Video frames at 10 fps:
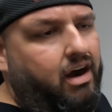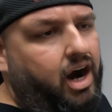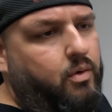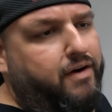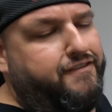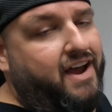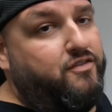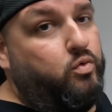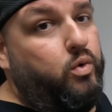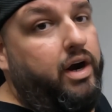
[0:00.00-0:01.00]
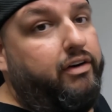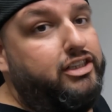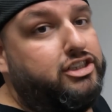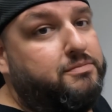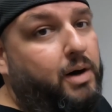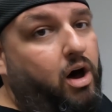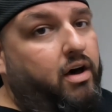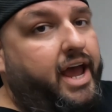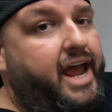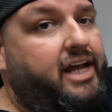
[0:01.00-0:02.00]
All right, what if I have really
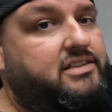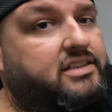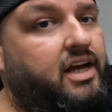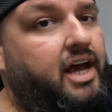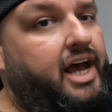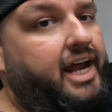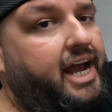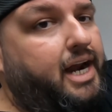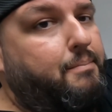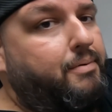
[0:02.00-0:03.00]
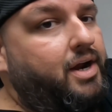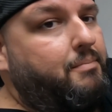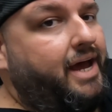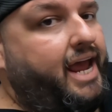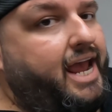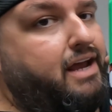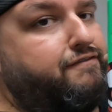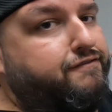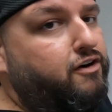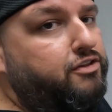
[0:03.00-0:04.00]
small hands and I gotta bring my
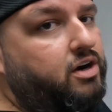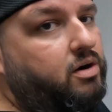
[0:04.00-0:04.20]
hand further